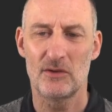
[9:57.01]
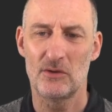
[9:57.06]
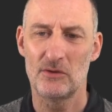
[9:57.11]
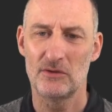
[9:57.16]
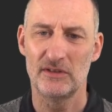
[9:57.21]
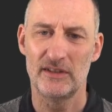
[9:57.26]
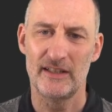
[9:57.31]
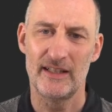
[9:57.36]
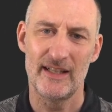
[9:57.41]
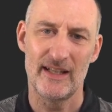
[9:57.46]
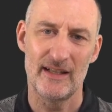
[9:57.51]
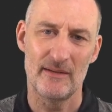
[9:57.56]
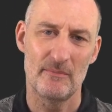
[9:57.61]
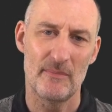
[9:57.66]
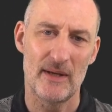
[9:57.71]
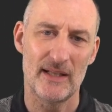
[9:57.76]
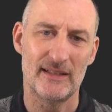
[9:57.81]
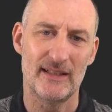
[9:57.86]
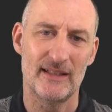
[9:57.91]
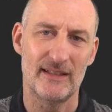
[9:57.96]
only
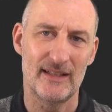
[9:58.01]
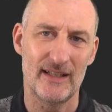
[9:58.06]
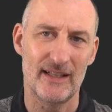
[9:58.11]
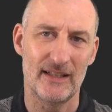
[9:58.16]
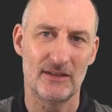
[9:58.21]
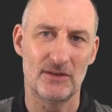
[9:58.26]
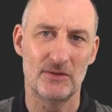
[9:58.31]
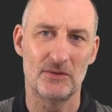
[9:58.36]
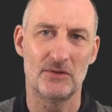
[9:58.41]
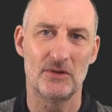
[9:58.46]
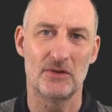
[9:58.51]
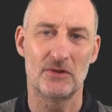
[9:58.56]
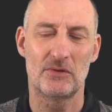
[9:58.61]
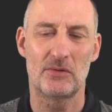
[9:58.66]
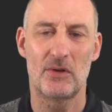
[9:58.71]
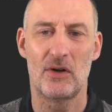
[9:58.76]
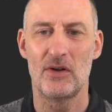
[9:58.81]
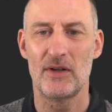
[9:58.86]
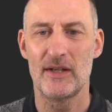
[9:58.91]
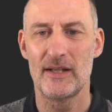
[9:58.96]
embedded into the
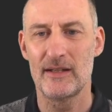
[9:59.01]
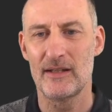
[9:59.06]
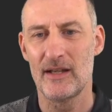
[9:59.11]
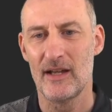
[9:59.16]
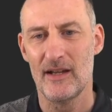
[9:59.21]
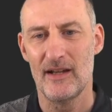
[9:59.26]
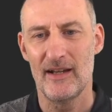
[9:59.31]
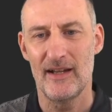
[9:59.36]
drawing,